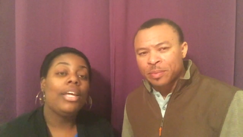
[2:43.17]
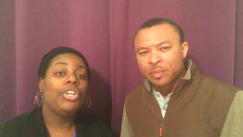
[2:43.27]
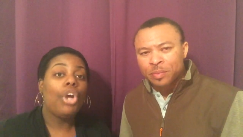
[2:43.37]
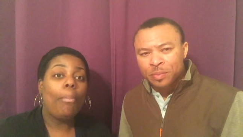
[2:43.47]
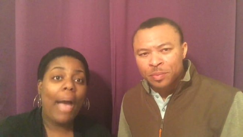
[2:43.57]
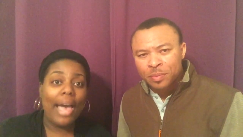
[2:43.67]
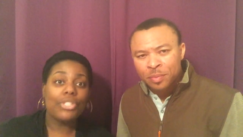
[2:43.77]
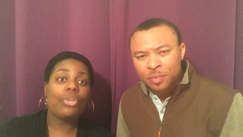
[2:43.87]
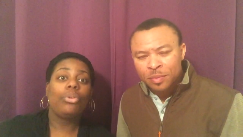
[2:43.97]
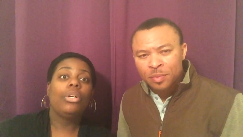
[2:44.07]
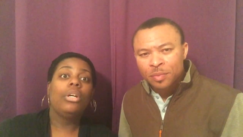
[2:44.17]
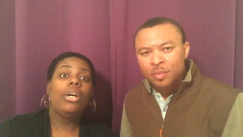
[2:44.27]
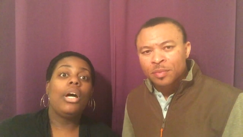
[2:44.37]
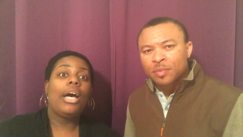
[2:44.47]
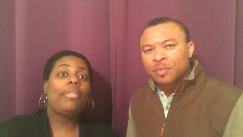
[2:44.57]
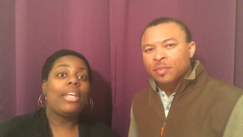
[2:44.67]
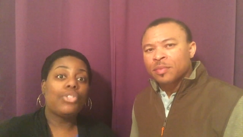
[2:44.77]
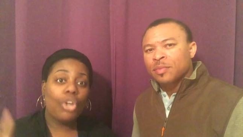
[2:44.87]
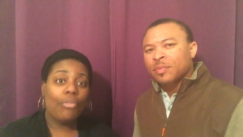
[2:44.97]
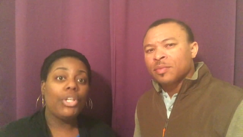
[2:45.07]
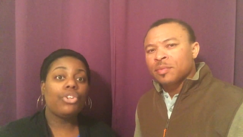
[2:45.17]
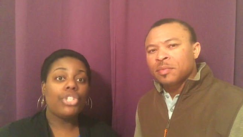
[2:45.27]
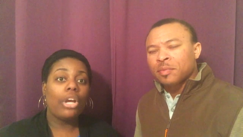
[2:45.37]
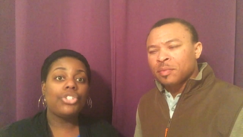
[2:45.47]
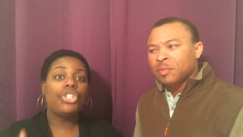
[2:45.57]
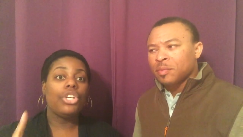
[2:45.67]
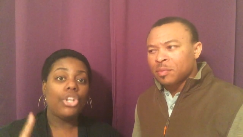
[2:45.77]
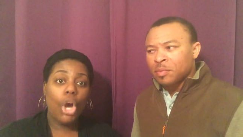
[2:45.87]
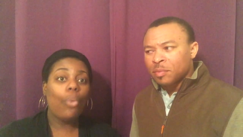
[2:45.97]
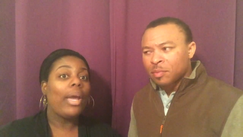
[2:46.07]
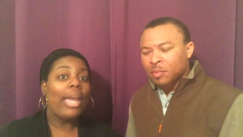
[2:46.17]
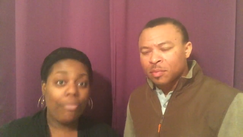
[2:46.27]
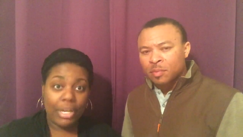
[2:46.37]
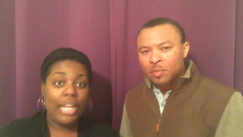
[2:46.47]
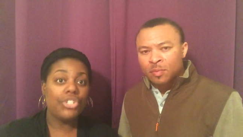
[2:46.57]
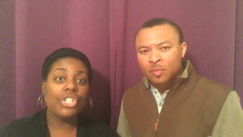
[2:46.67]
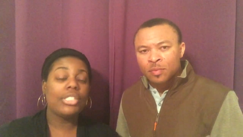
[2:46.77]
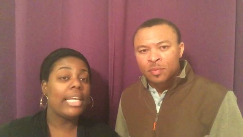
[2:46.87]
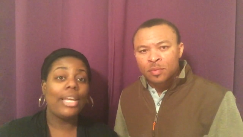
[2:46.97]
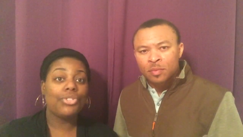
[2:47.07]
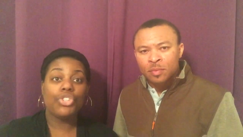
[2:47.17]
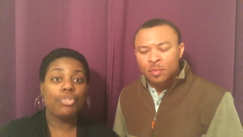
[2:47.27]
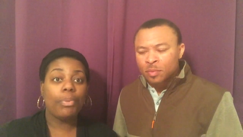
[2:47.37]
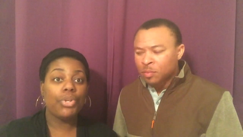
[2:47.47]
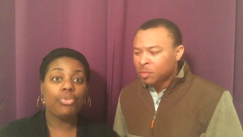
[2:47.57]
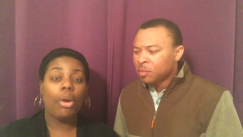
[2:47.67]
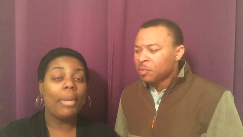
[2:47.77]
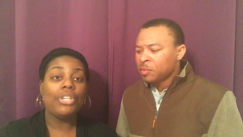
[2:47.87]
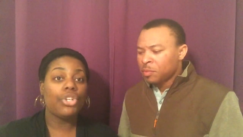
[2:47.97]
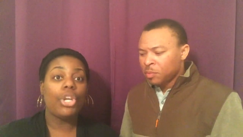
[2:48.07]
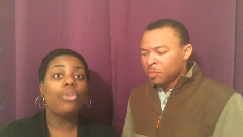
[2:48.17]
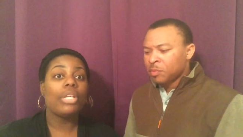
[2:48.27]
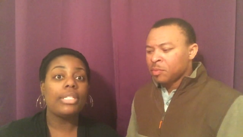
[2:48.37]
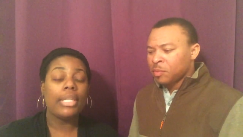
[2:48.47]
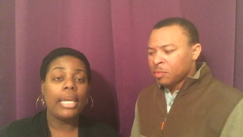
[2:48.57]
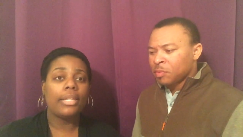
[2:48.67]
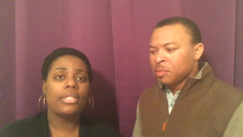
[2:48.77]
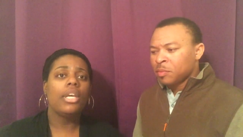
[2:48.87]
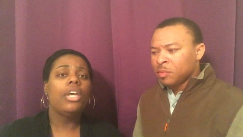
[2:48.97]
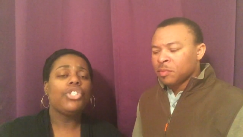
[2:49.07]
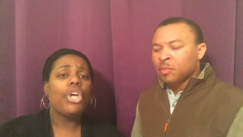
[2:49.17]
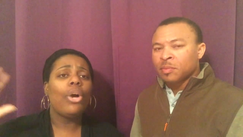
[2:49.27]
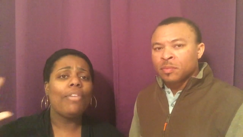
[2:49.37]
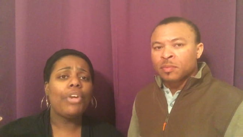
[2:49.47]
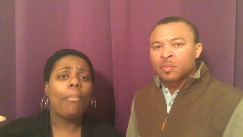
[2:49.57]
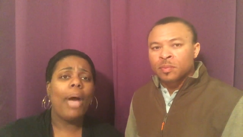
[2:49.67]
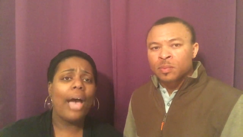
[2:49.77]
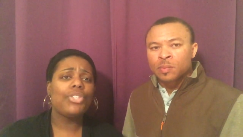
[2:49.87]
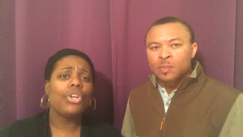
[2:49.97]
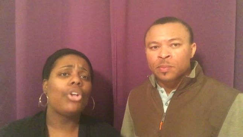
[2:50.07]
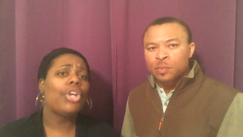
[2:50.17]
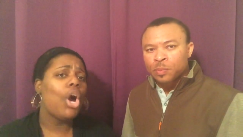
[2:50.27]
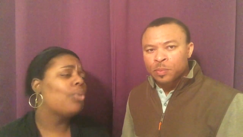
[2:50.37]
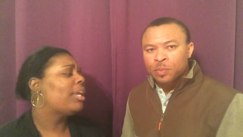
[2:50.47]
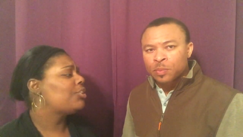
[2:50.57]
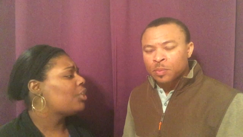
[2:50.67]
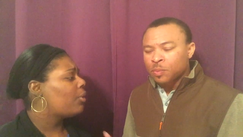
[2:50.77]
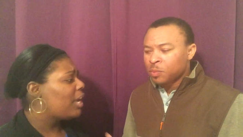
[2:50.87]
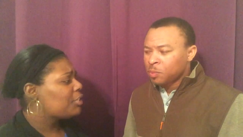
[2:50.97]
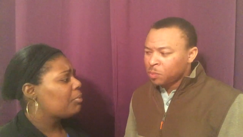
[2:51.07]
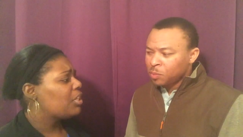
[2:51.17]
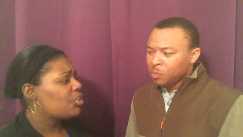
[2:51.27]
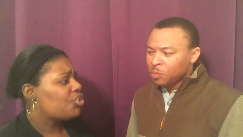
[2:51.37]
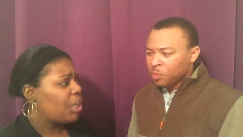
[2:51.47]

Speaker 1: Your apostle uh, that is over your church should know every, he should see into the spiritual realm. He should know these things. So if your pastor don't know that your husband is